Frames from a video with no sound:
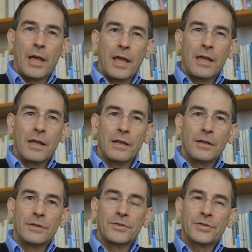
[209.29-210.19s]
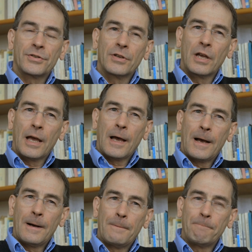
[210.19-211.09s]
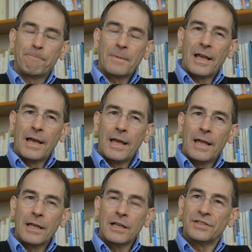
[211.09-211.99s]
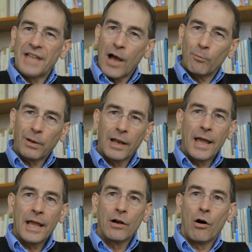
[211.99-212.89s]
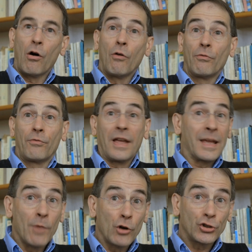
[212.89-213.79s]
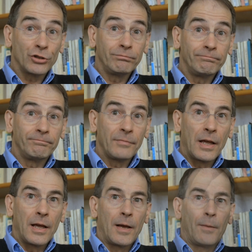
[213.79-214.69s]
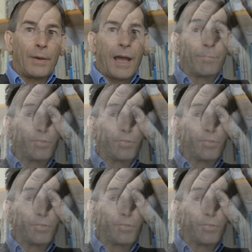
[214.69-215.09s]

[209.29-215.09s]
is a downplaying of emotion, perhaps